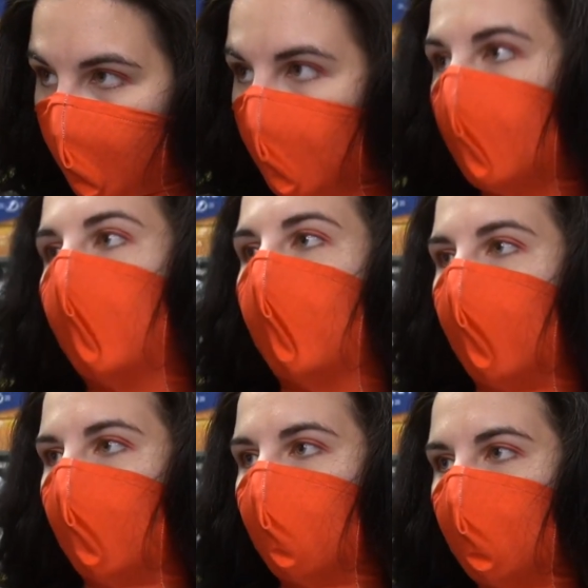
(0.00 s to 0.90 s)
There we
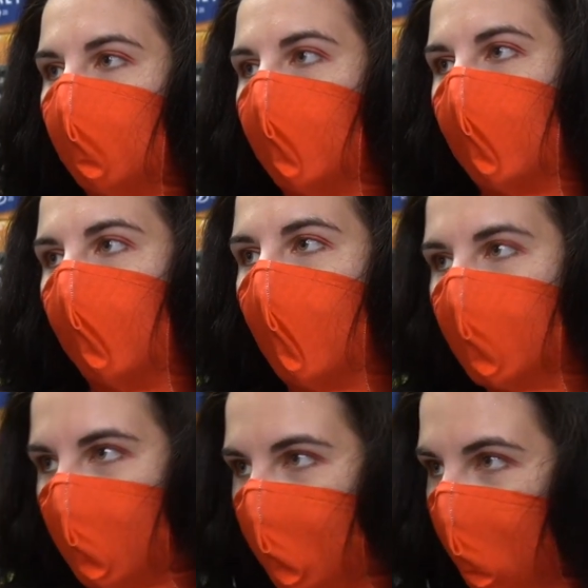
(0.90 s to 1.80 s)
go. There we go. I'll
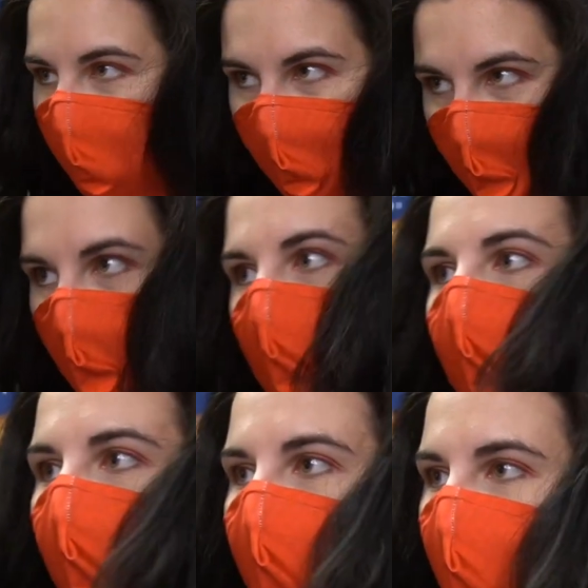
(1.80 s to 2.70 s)
just
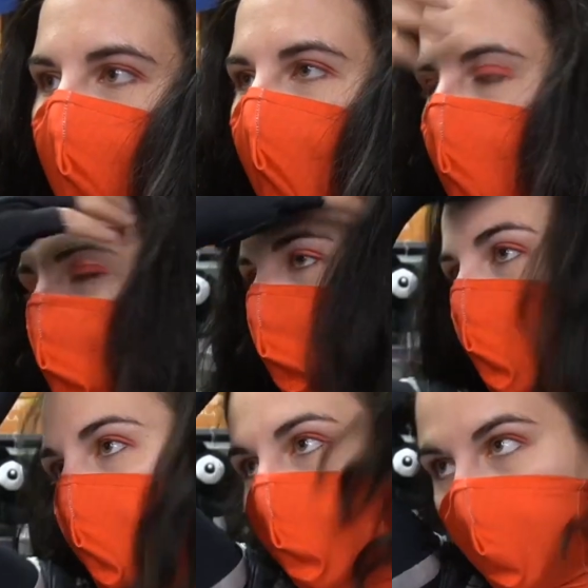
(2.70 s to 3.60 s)
hold this down for a good